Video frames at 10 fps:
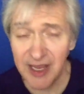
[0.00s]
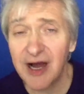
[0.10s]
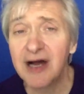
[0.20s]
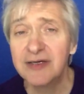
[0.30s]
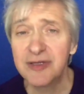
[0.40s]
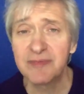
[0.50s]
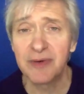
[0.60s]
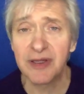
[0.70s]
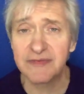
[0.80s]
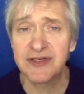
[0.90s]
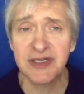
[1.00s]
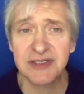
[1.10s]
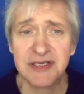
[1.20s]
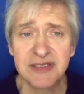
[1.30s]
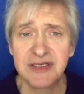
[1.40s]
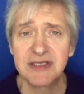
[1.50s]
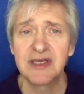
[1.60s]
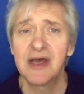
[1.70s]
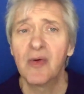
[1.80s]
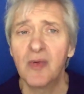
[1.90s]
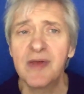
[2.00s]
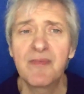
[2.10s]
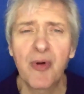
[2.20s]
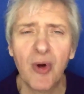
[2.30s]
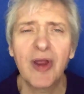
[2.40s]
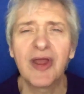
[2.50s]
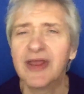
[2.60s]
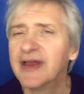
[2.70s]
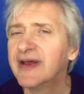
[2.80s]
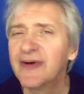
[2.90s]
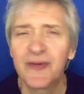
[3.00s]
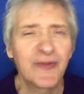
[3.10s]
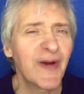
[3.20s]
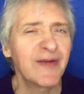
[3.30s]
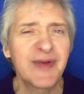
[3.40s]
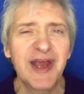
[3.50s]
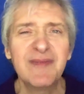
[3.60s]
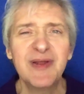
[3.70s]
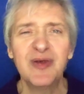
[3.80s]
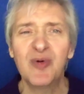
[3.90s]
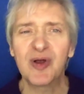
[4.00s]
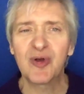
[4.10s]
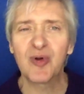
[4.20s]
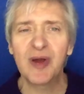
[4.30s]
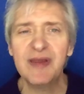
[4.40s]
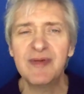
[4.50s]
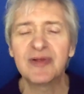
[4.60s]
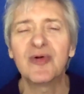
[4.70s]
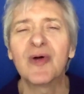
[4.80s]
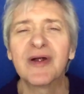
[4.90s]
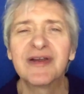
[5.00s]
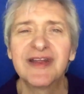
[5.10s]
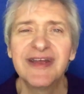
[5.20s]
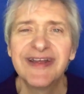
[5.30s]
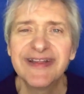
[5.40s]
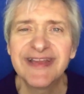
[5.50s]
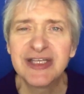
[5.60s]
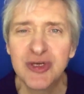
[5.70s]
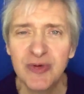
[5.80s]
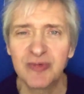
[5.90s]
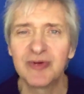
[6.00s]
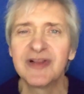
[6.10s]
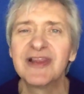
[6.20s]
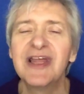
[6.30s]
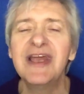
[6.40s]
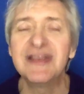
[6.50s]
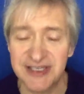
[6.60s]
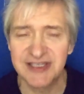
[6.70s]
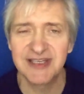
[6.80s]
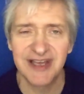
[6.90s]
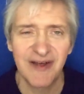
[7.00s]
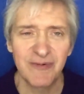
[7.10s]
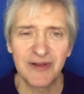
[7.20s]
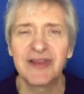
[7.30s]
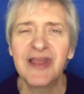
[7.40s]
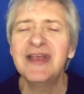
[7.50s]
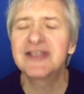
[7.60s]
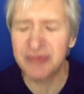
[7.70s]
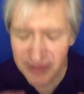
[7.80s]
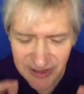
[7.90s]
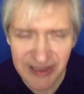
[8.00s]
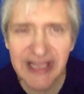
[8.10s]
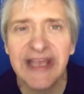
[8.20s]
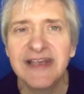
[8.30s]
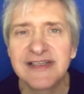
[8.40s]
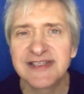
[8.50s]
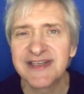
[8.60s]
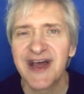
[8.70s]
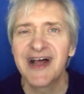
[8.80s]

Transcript: under the blood of Jesus. We pray, right? We come into agreement, Lord, that you would release, release, release